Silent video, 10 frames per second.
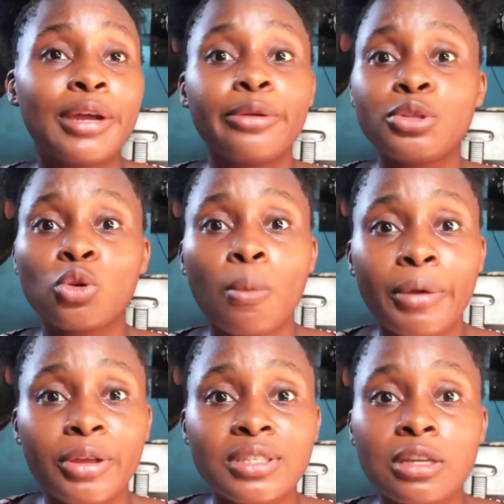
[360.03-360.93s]
not to
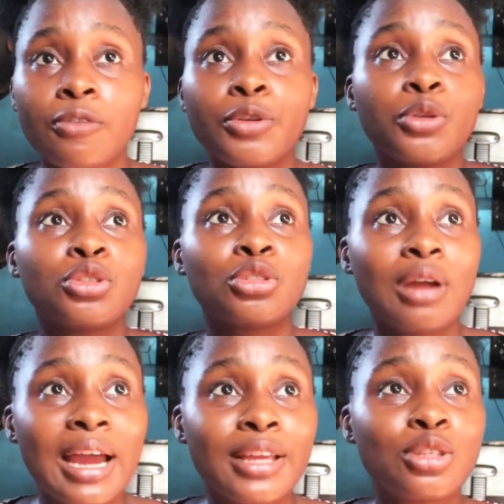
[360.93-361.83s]
compare yourself, you
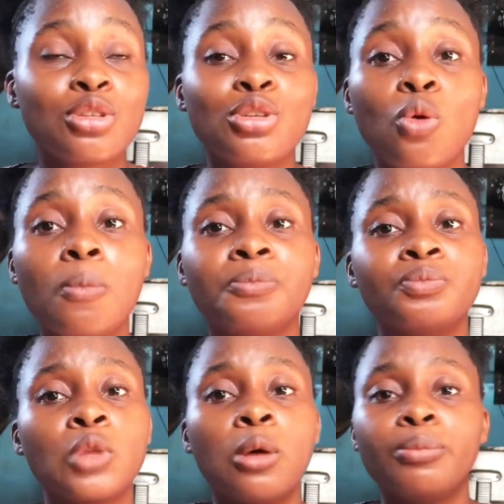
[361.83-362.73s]
try to,
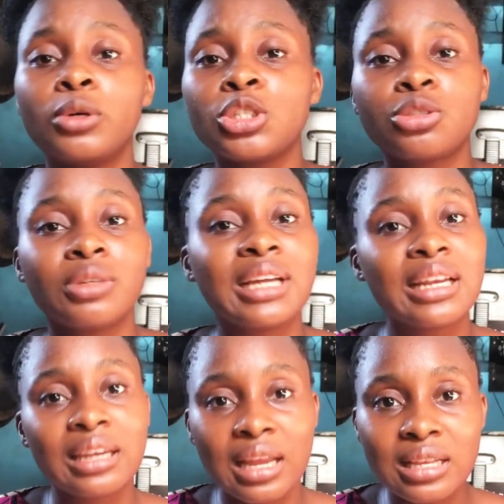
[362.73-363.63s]
post
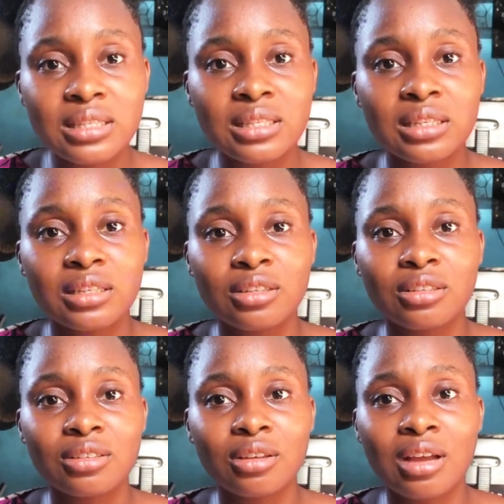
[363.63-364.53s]
regardless
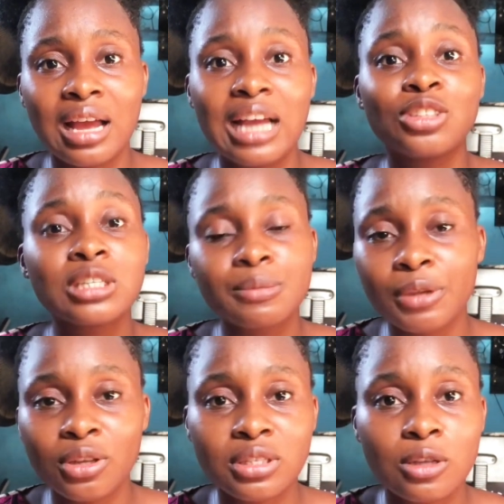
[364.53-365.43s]
and just be
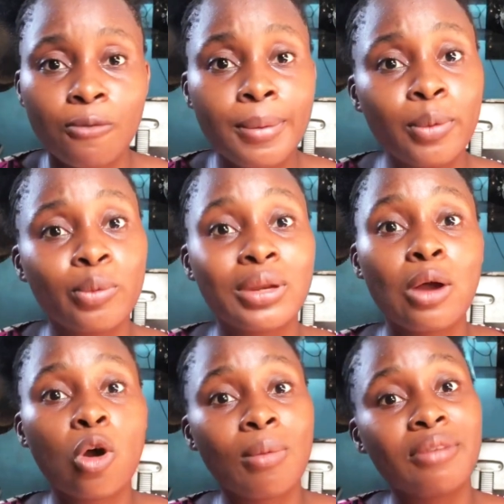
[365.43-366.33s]
yourself, people will
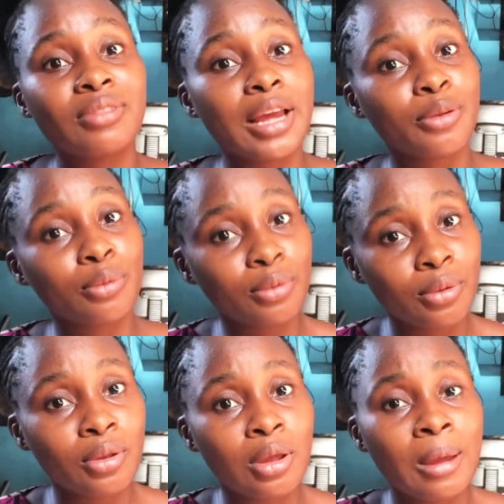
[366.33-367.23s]
now come after you.
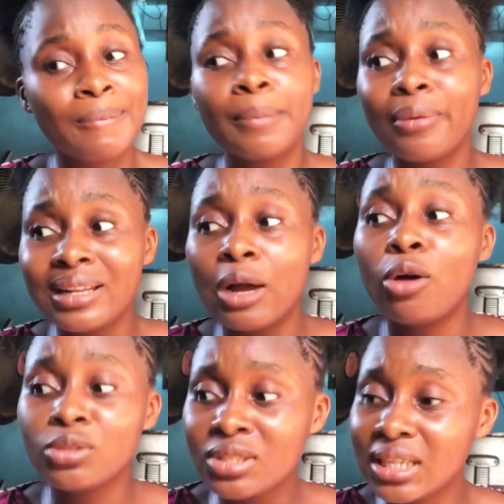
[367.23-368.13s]
People that are
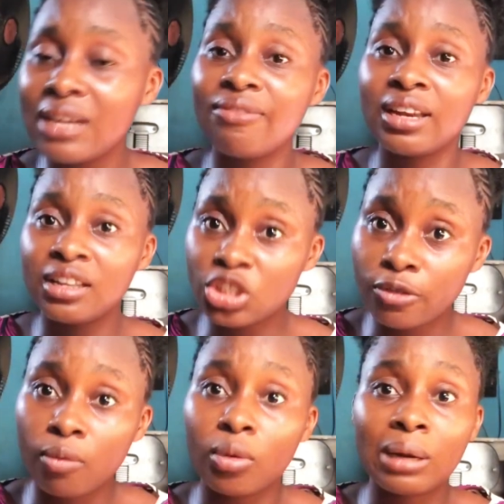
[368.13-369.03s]
also seeking validation
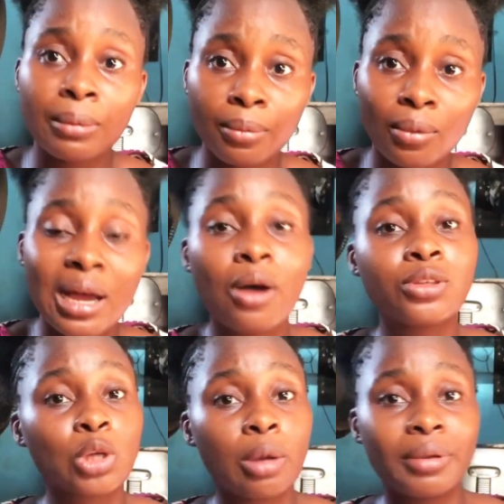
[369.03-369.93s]
from other people are
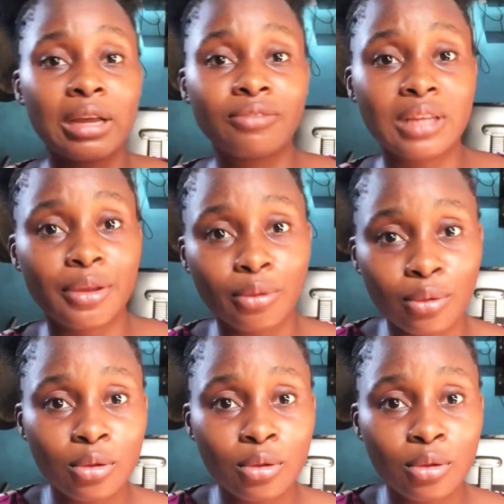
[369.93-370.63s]
also coming after you